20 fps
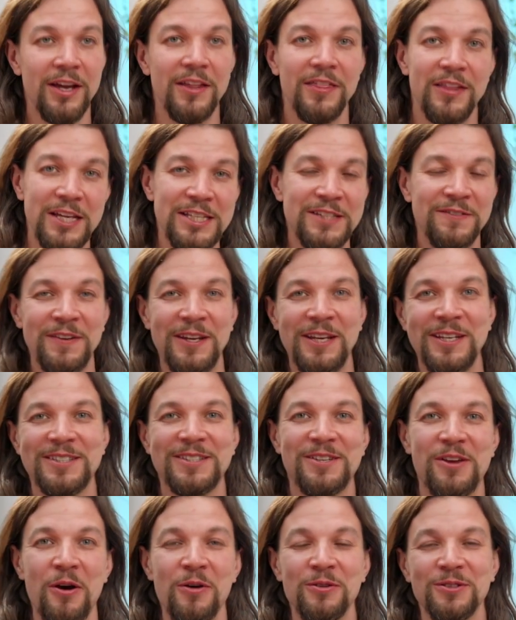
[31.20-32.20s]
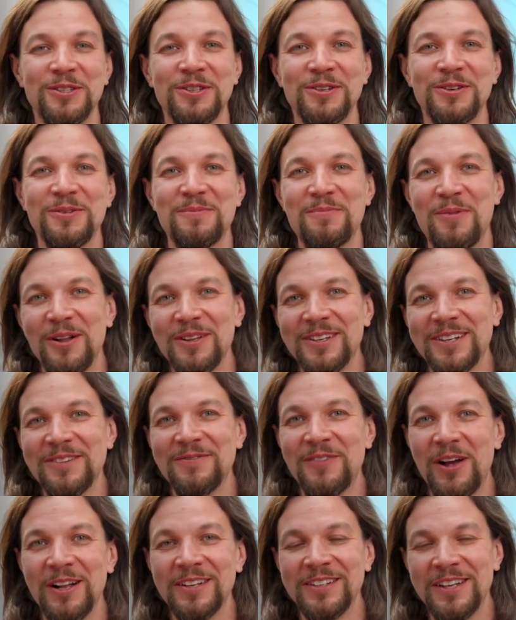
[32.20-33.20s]
These fees go to Polygon
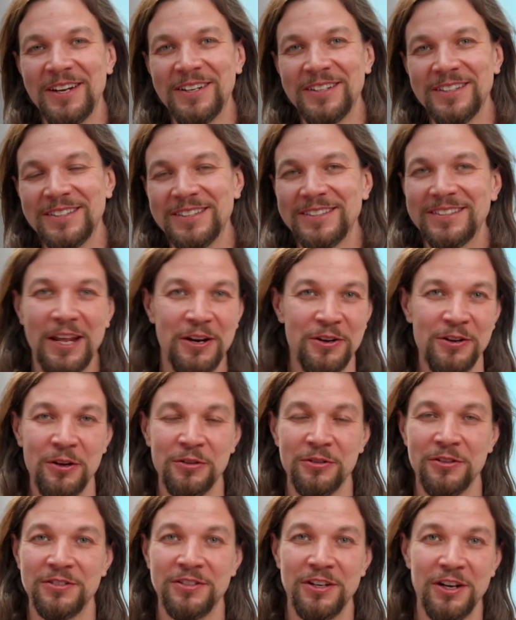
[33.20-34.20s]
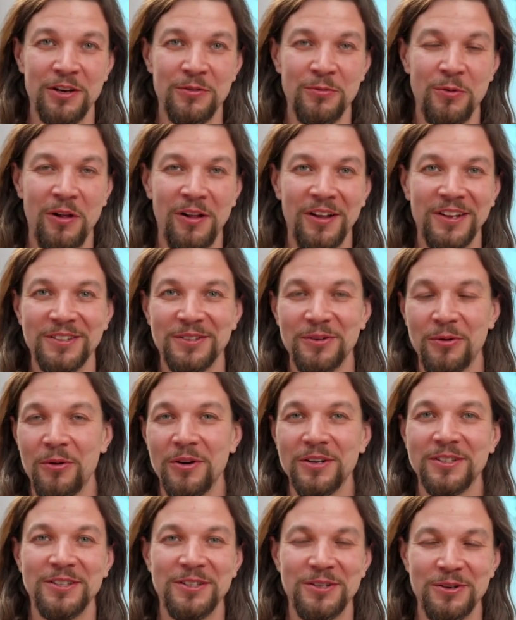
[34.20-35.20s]
validators, they don't go to Ethereum wallet
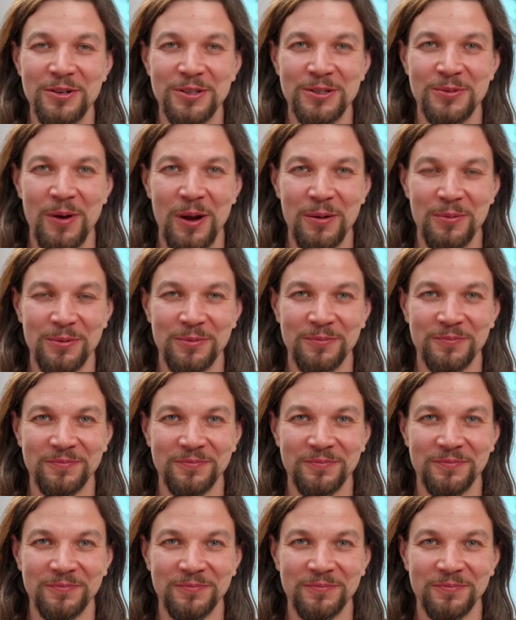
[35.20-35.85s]
or to Uniswap.